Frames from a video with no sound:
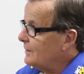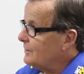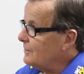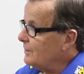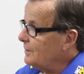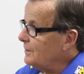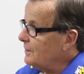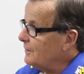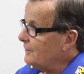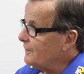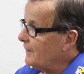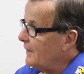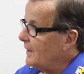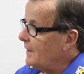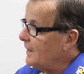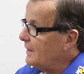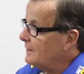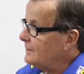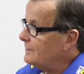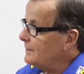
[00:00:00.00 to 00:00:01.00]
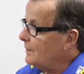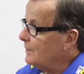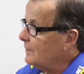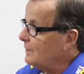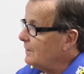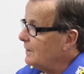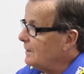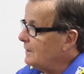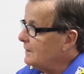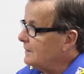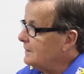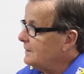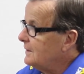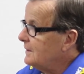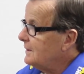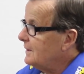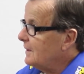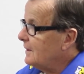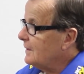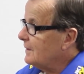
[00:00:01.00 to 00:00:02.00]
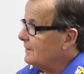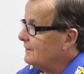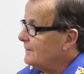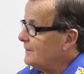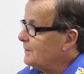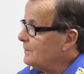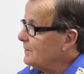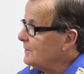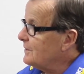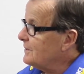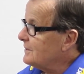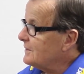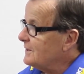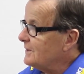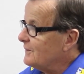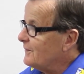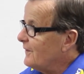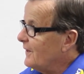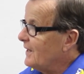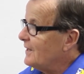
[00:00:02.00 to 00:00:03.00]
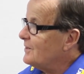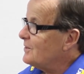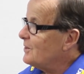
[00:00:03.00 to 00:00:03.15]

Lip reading: And so you could find, our viewers could find